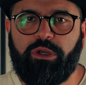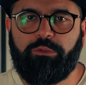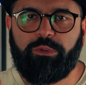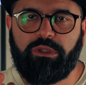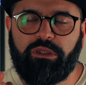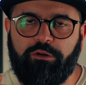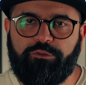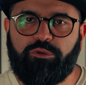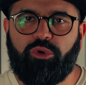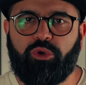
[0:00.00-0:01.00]
it will of
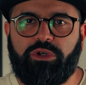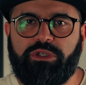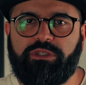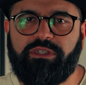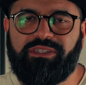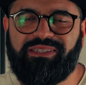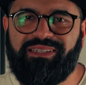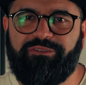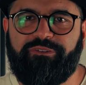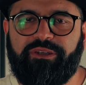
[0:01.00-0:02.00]
course
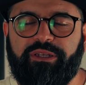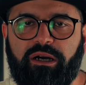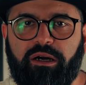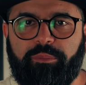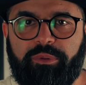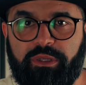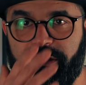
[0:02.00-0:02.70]
stiffen up